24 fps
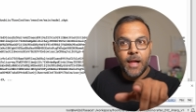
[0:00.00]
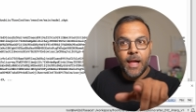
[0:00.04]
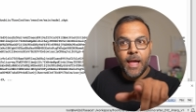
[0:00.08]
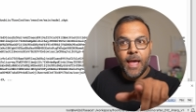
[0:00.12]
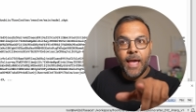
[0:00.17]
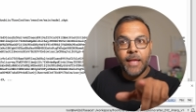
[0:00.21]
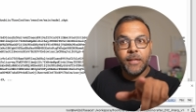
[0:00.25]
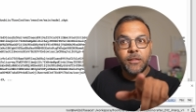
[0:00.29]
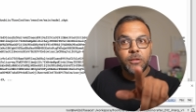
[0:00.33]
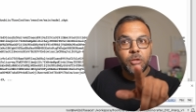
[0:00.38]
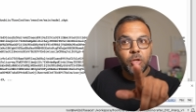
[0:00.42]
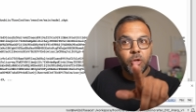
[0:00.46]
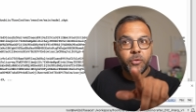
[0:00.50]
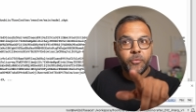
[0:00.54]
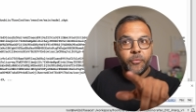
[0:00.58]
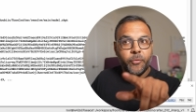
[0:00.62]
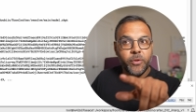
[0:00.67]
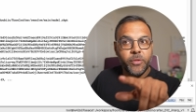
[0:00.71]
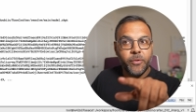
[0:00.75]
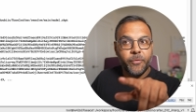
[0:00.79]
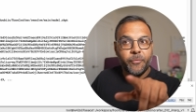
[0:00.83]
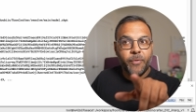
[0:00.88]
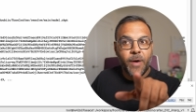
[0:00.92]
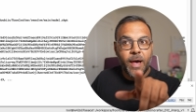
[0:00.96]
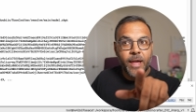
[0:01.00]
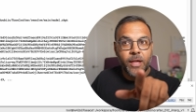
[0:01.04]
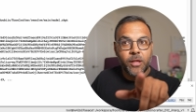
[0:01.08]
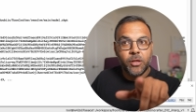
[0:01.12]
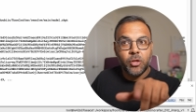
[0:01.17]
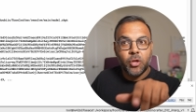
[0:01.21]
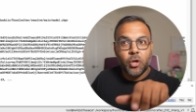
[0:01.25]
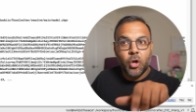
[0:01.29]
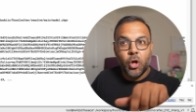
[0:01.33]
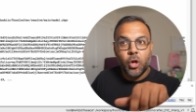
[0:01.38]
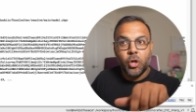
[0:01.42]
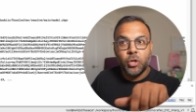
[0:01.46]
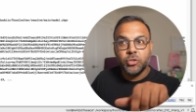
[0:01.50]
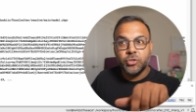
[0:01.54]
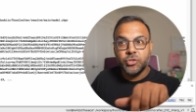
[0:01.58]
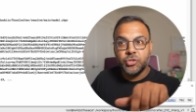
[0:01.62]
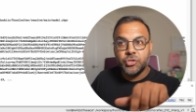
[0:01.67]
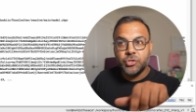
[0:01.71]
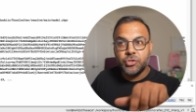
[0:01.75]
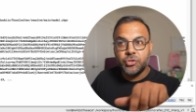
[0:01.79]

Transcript: and look for the file called